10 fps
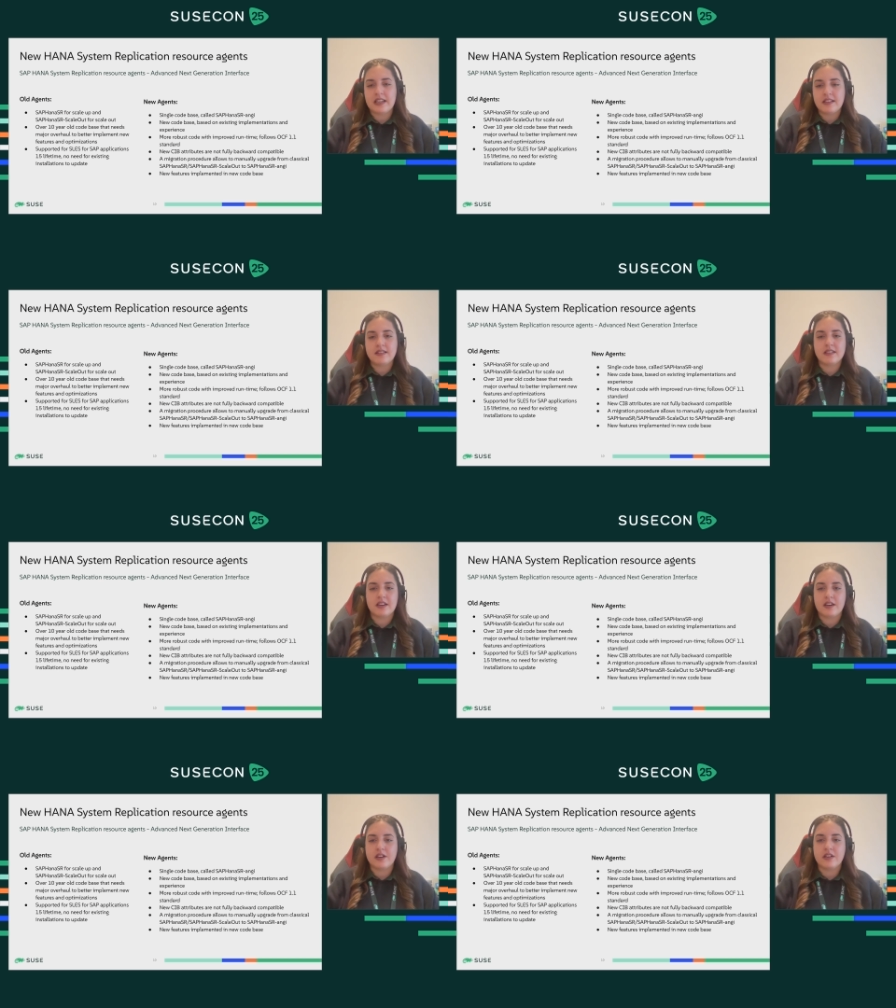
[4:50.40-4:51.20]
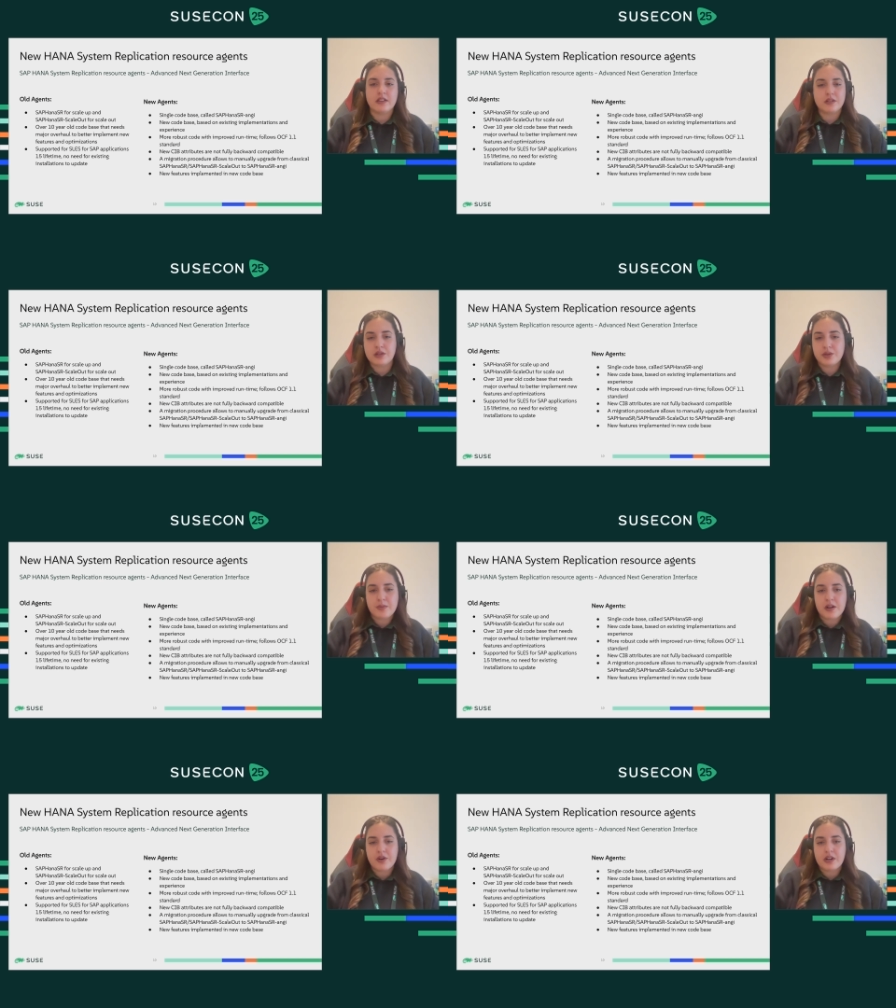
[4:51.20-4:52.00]
things are not used
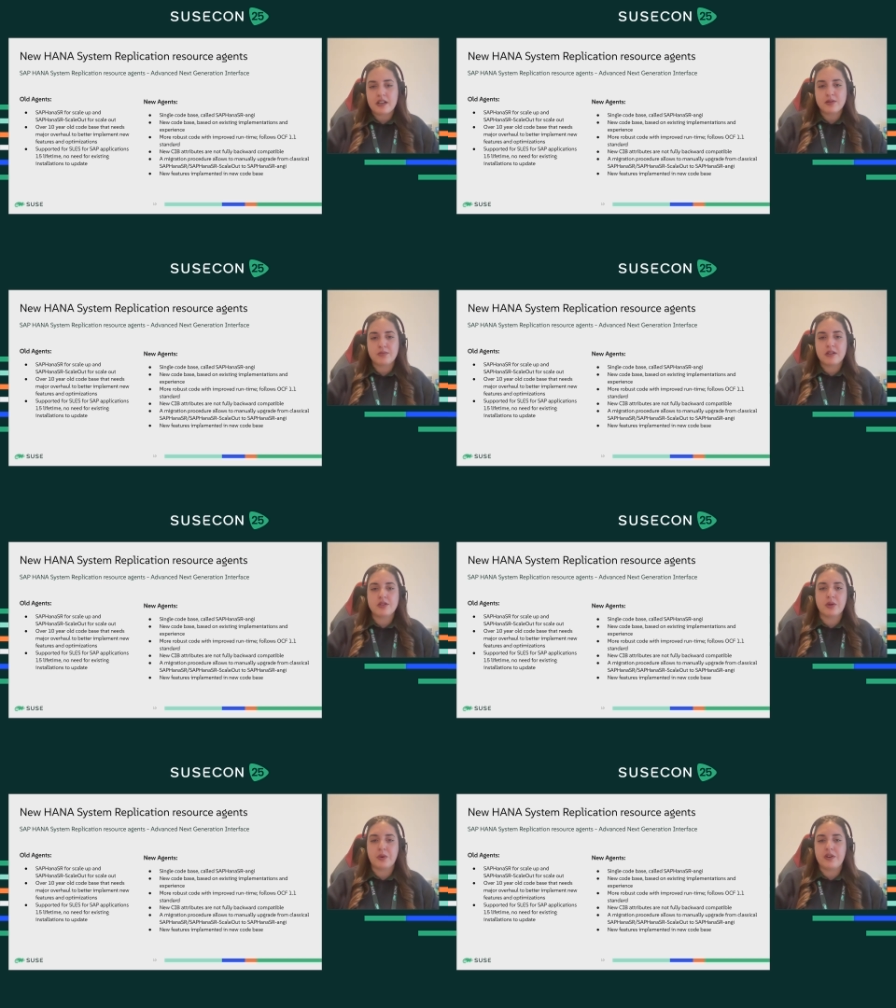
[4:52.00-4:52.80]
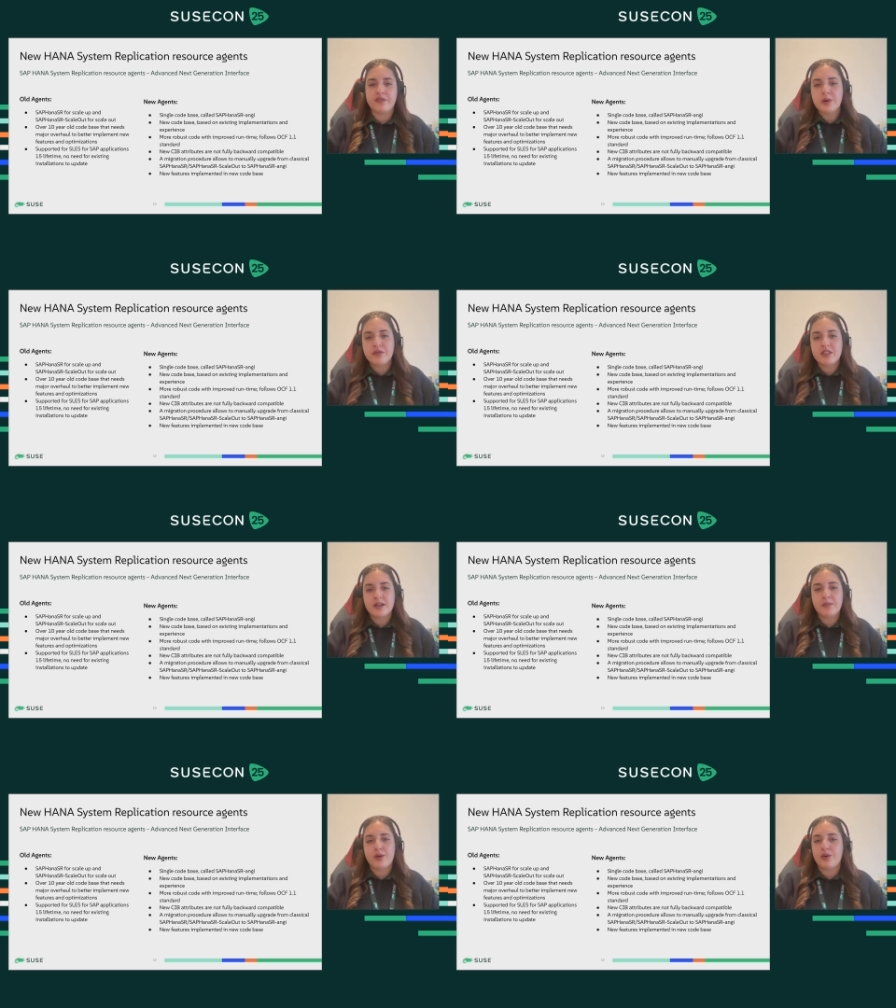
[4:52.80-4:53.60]
by our customers, so we remove
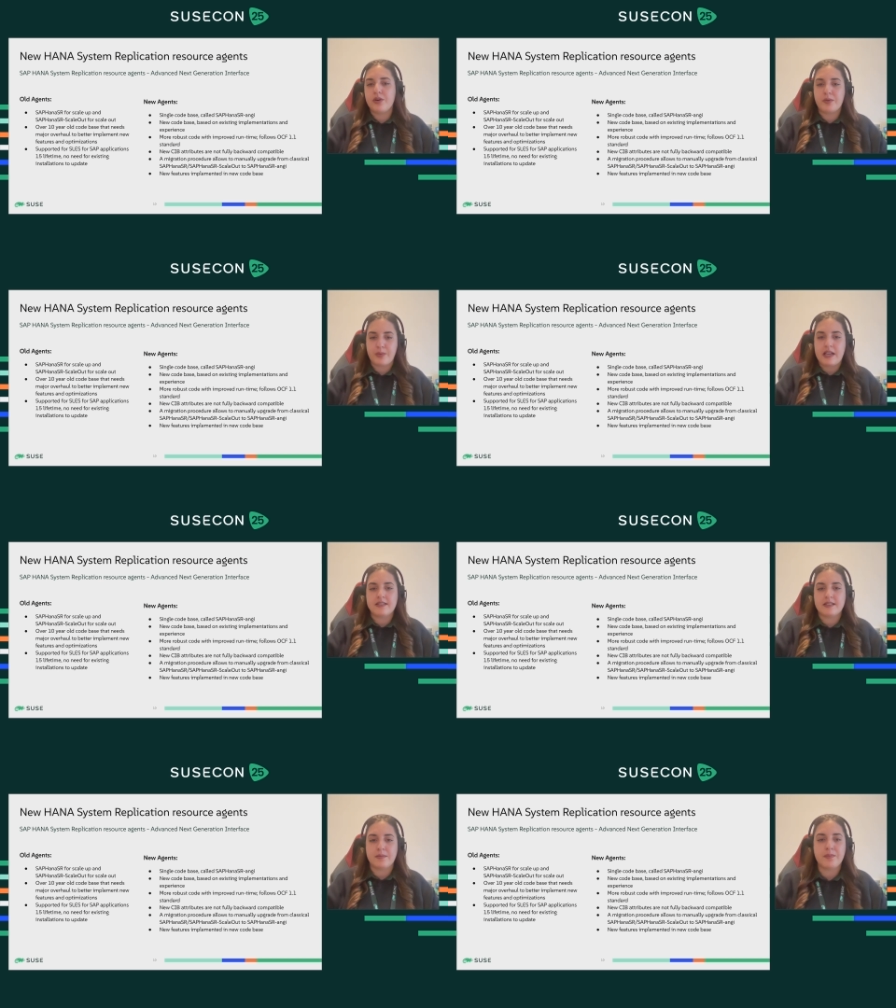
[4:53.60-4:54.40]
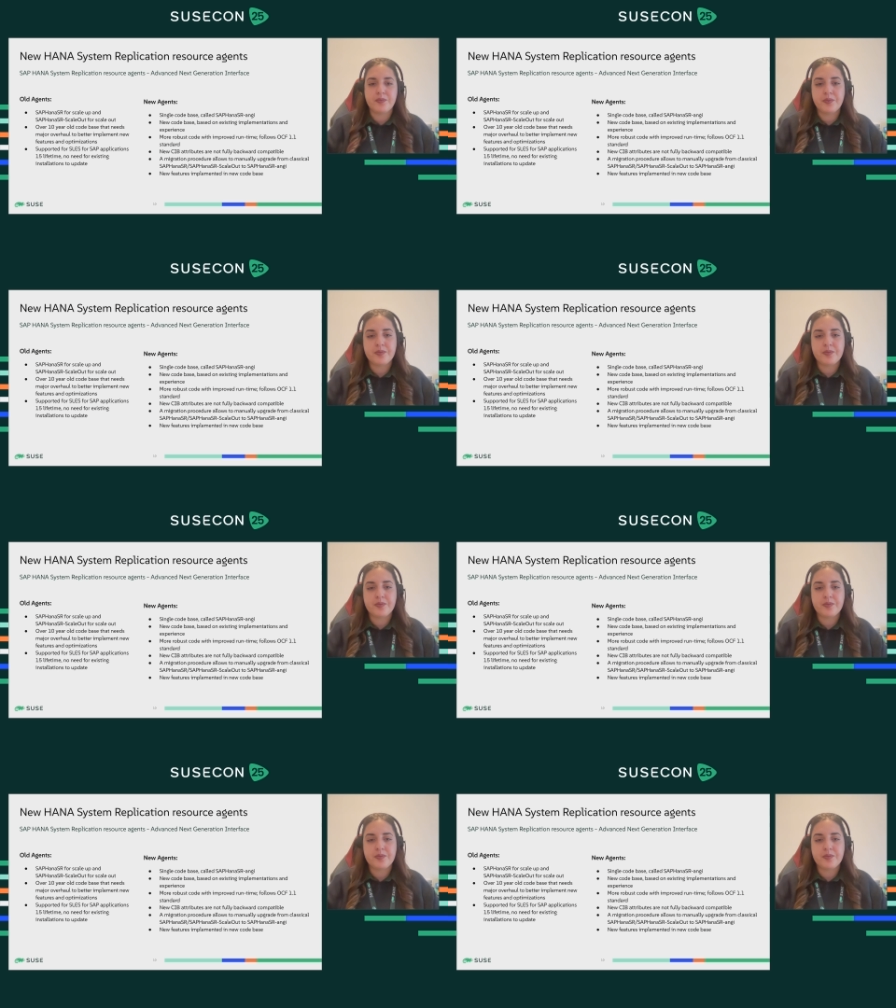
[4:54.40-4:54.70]
them or replace them.